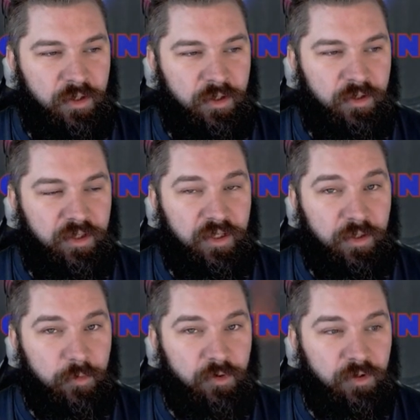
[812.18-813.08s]

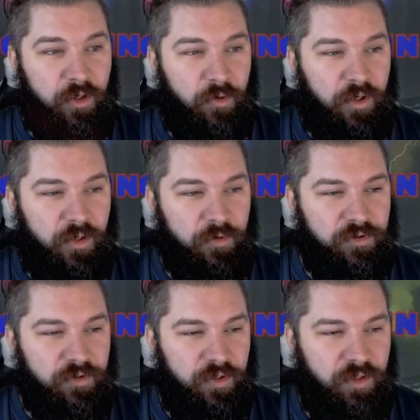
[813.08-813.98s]
Kiadimundi
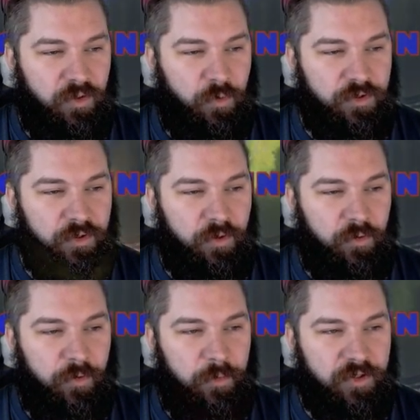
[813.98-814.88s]
loadout and I want to load
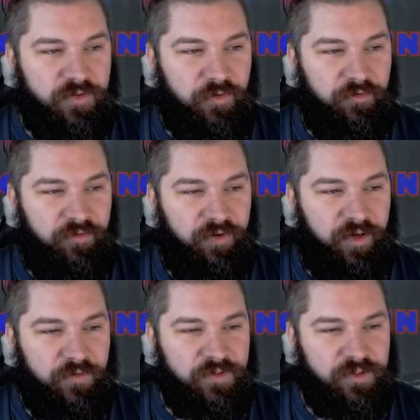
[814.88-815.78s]
the mods from
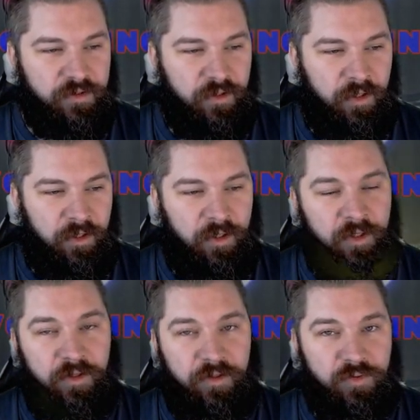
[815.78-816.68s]
5s.
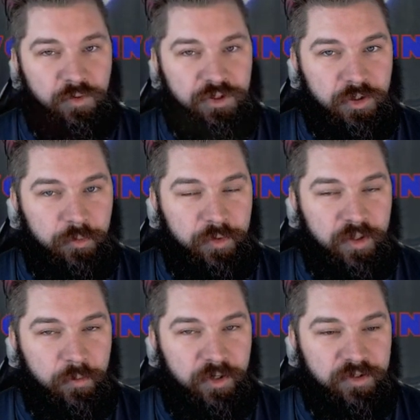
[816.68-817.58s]
This will show me the
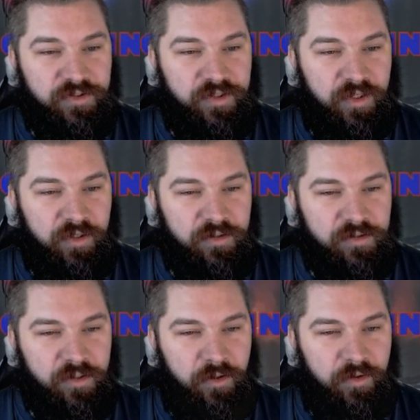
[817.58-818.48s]
mods that
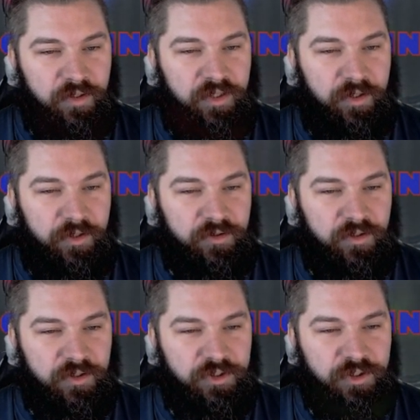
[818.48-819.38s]
is on that character
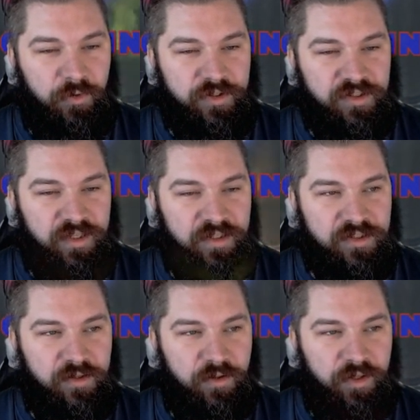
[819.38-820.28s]
and show the
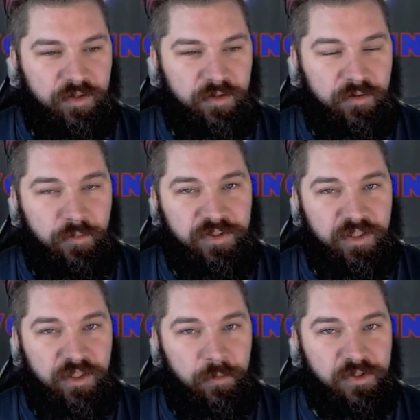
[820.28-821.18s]
stats that my
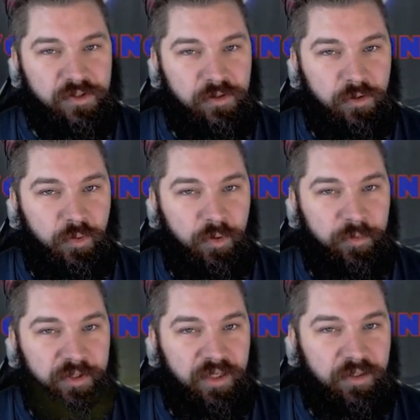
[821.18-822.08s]
Jedi Master Luke will be
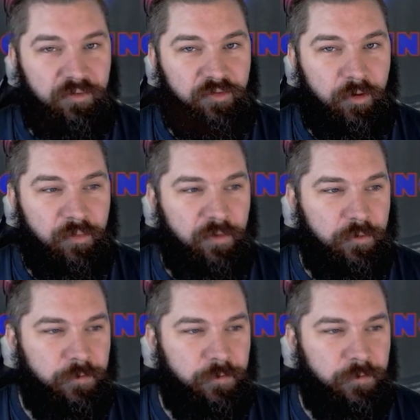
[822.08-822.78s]
gaining from them.